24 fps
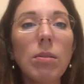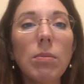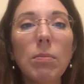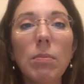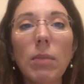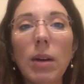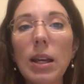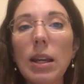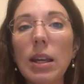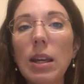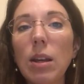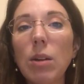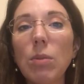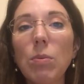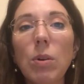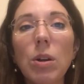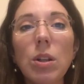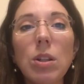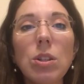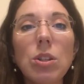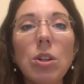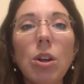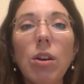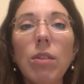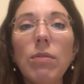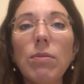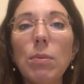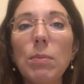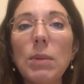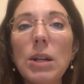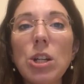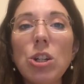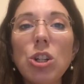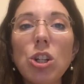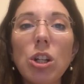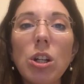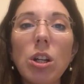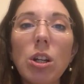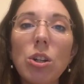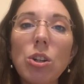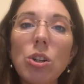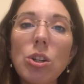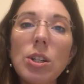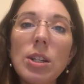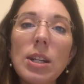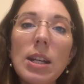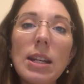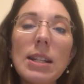my kid wants confirmation,
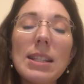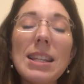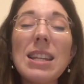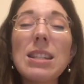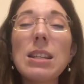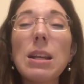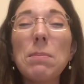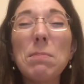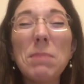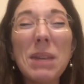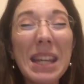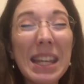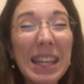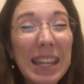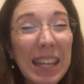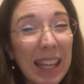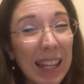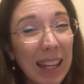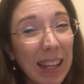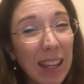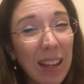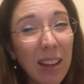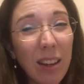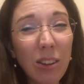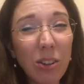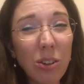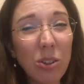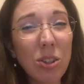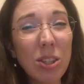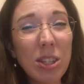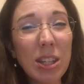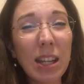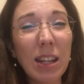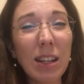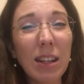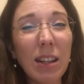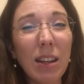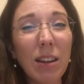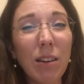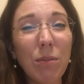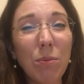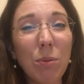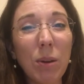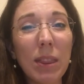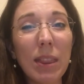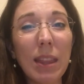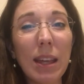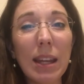understands, has a beginning understanding of
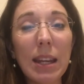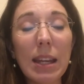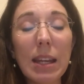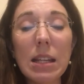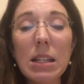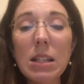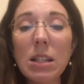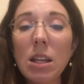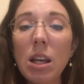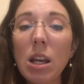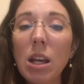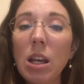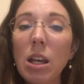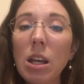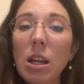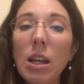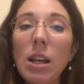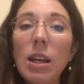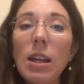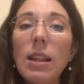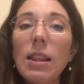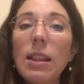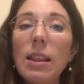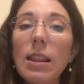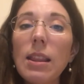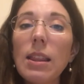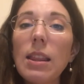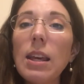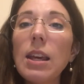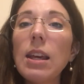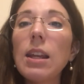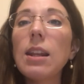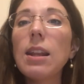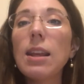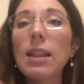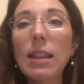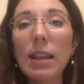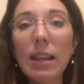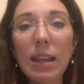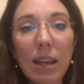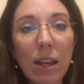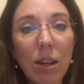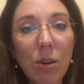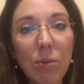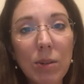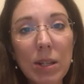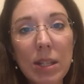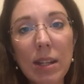what that is. Then the
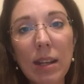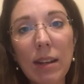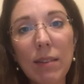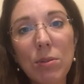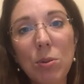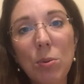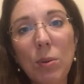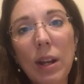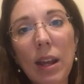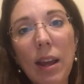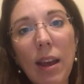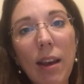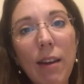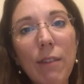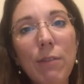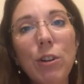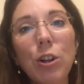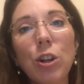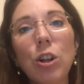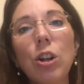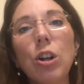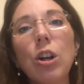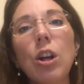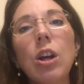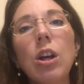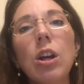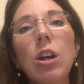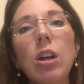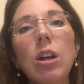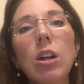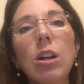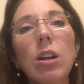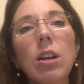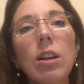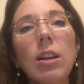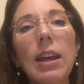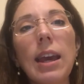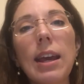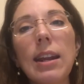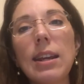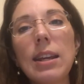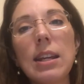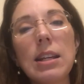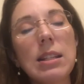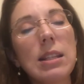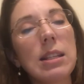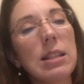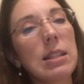kid receives whatever
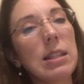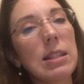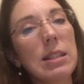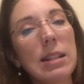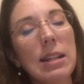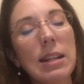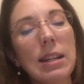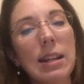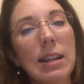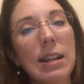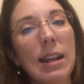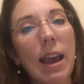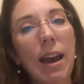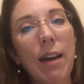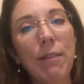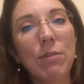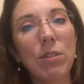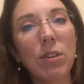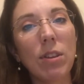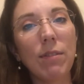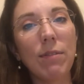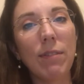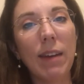catechesis is needed after the